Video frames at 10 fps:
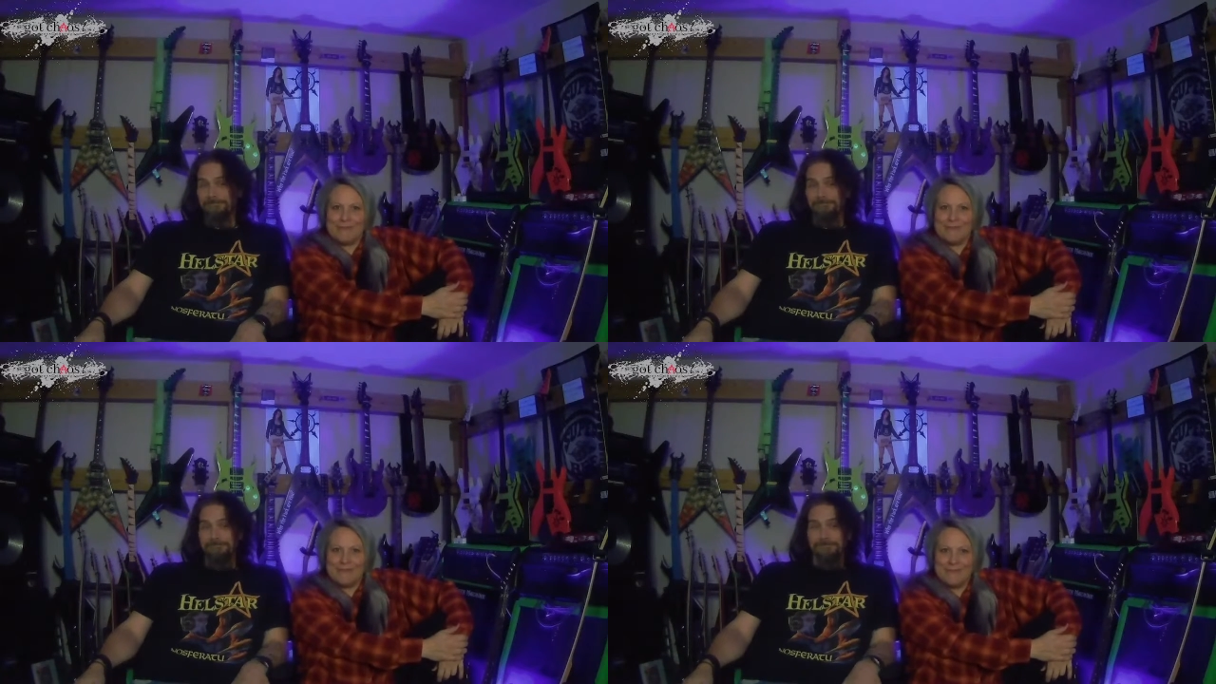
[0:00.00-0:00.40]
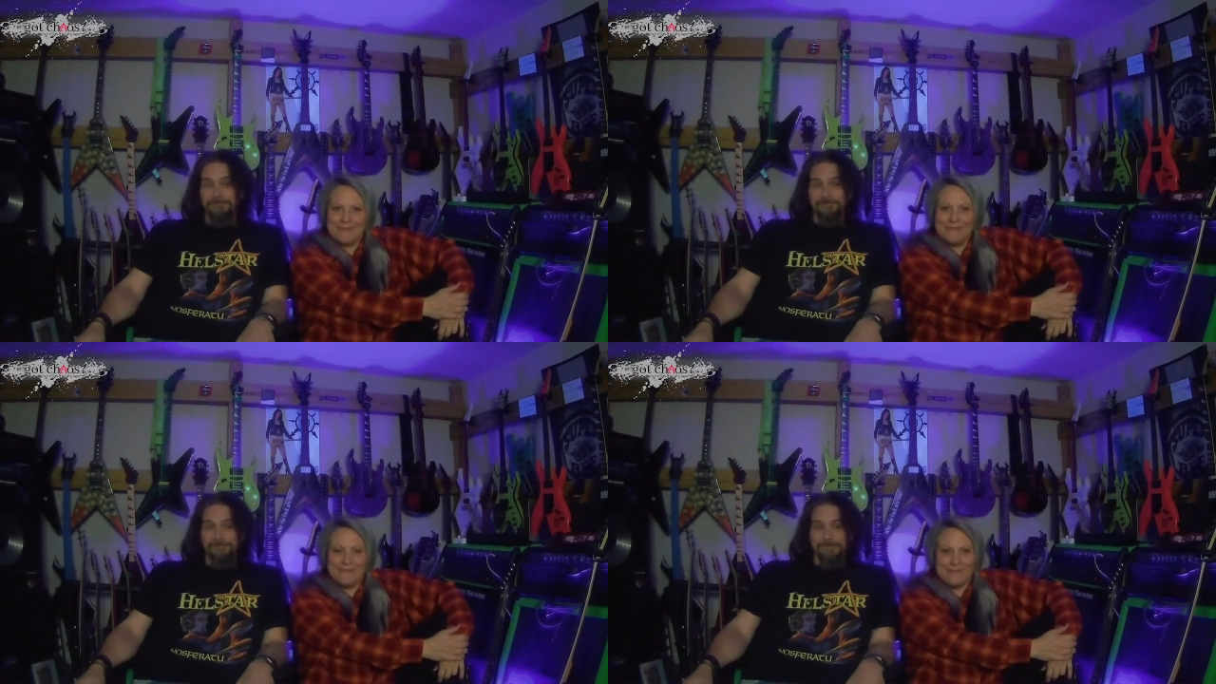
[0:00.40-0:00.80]

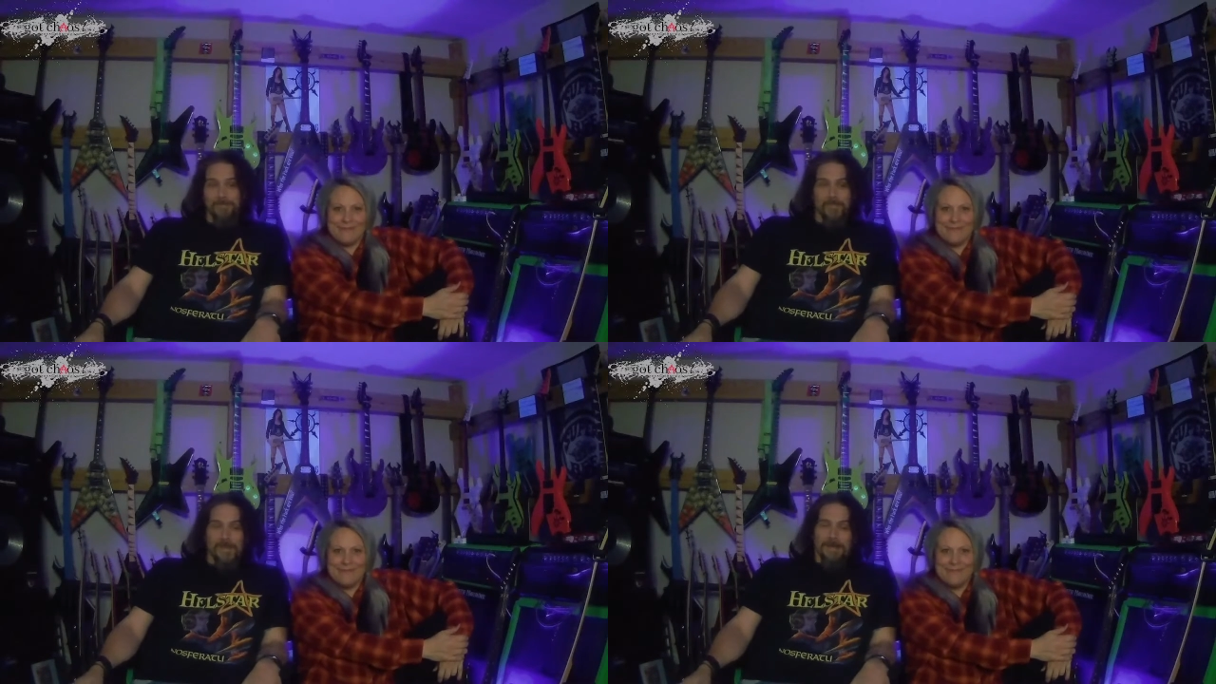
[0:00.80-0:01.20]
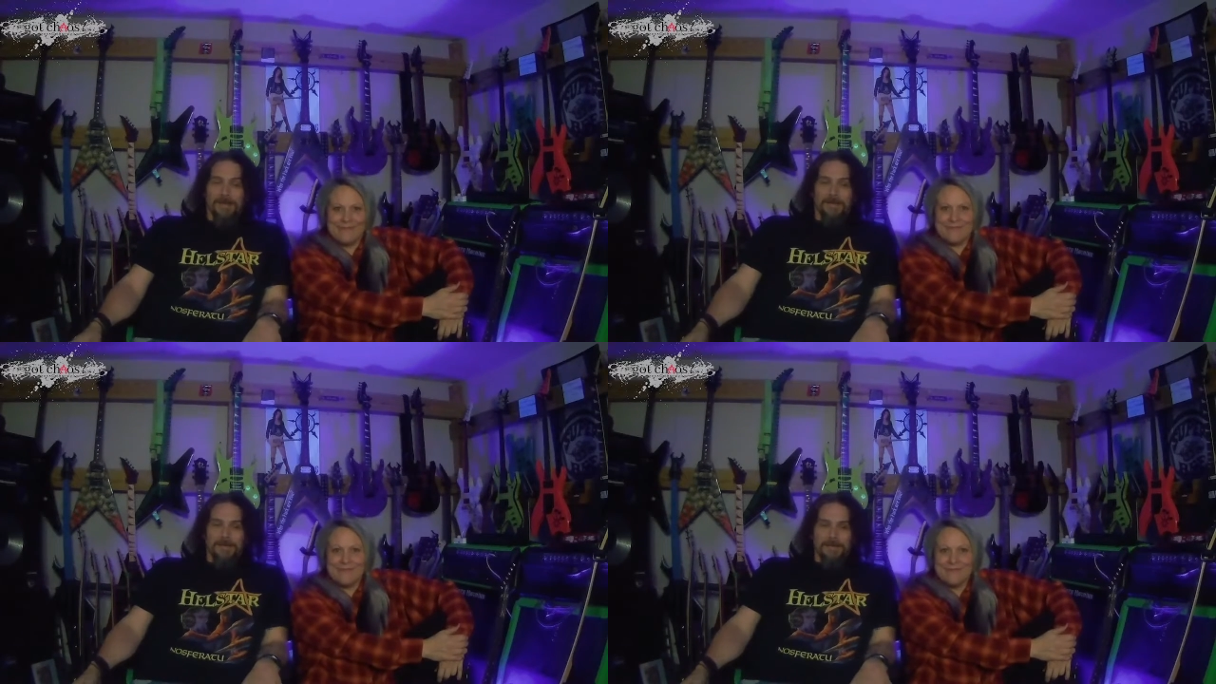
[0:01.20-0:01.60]

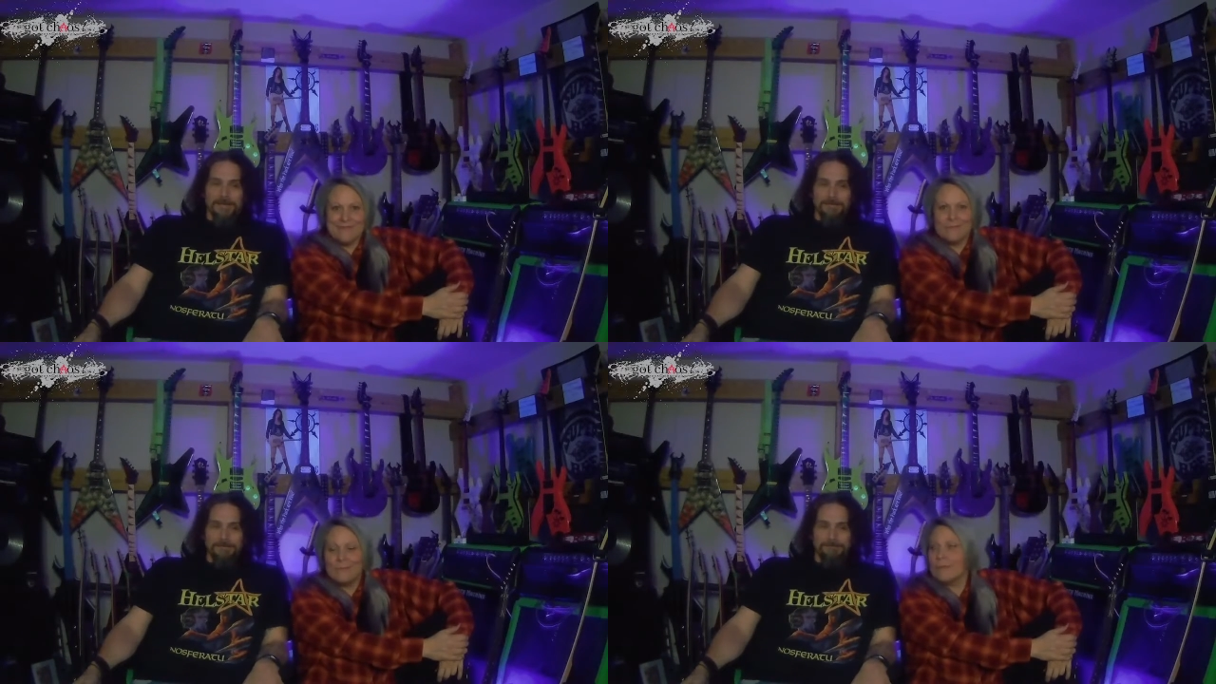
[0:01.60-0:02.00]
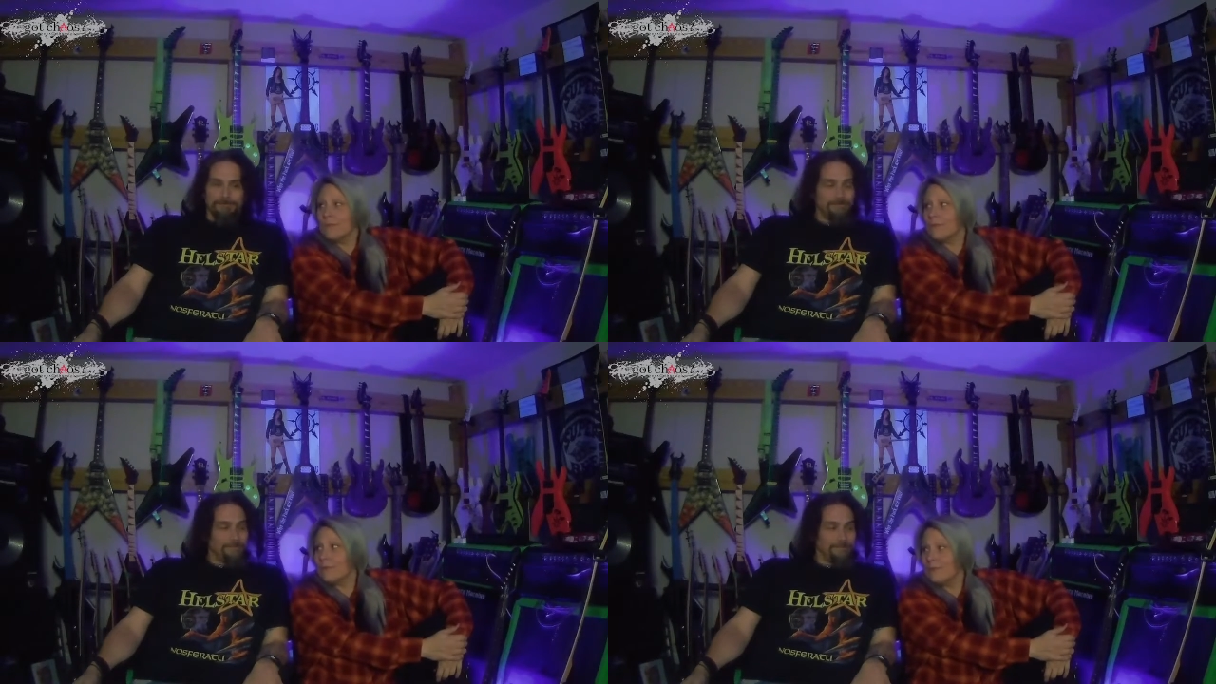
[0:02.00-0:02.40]

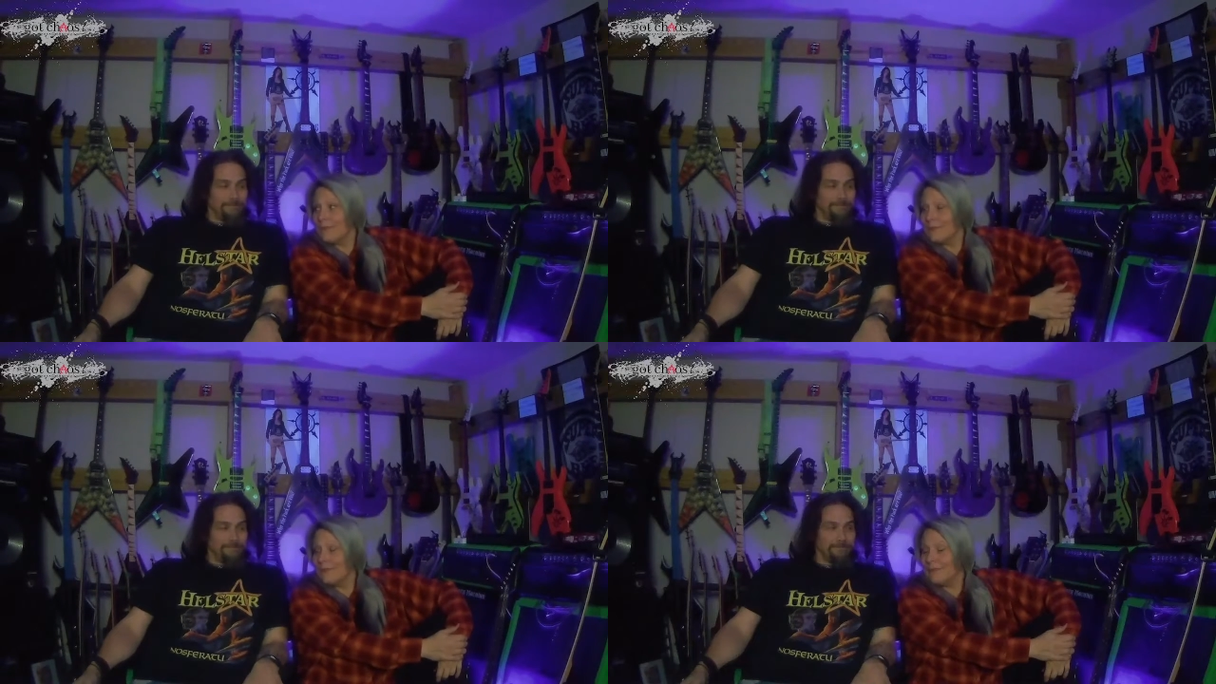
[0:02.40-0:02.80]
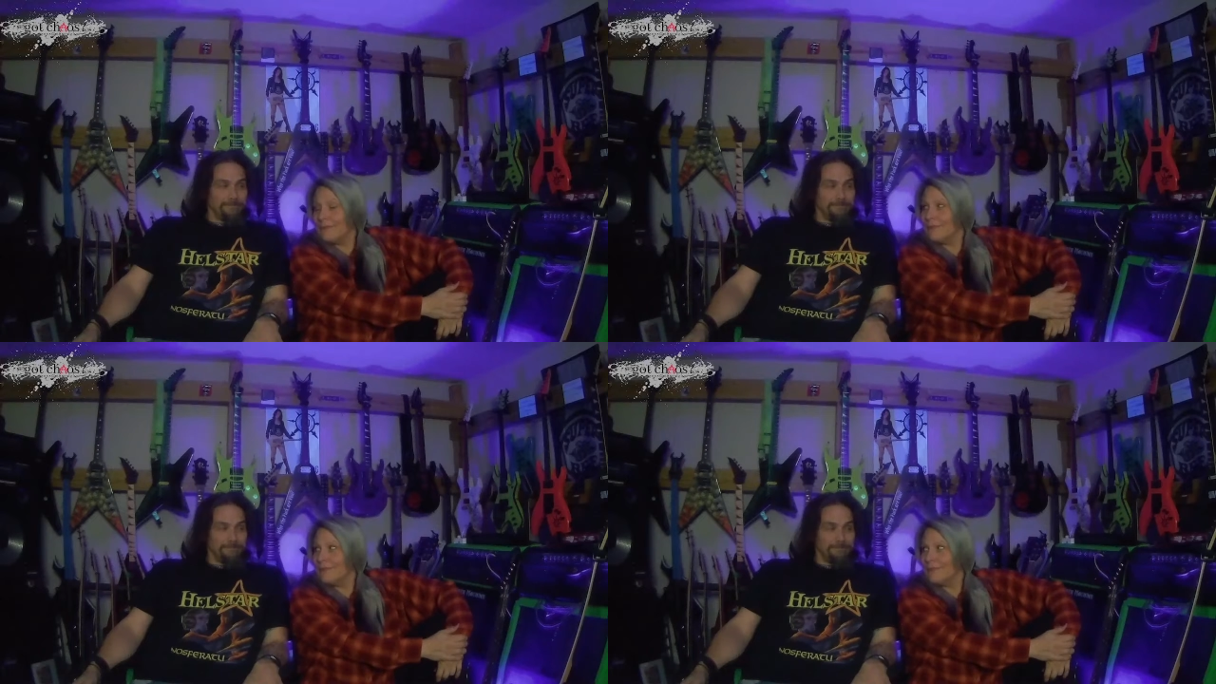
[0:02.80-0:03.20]

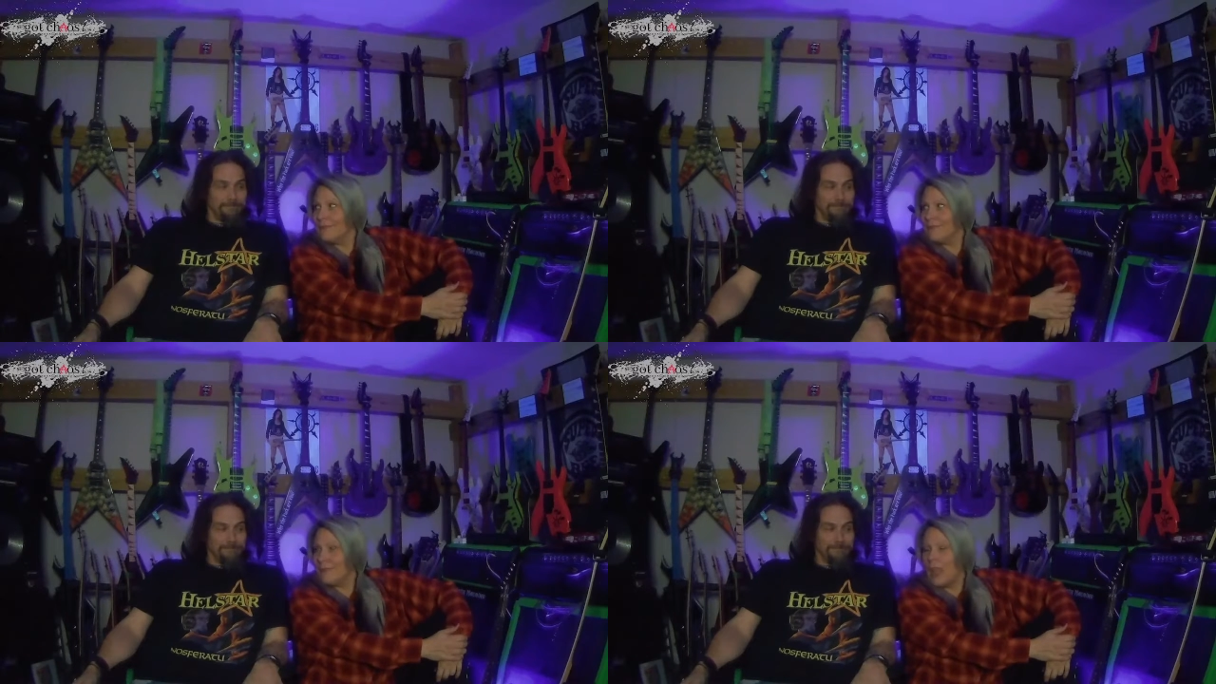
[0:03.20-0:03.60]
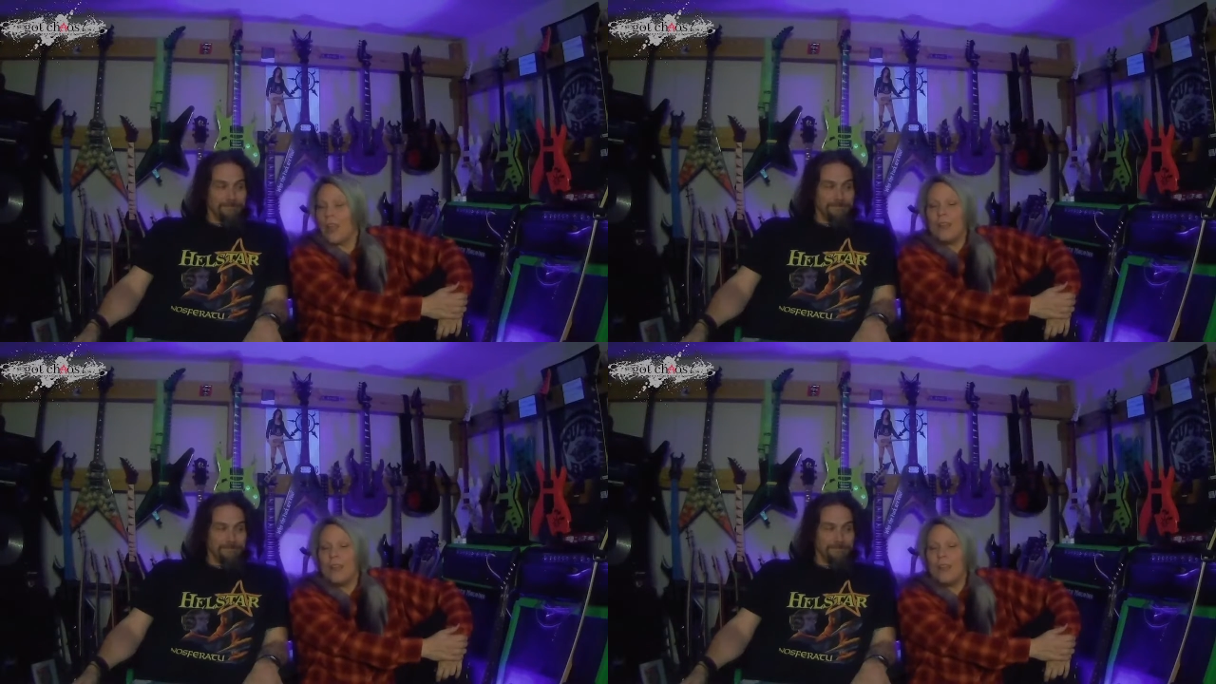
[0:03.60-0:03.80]
No one is speaking in this clip.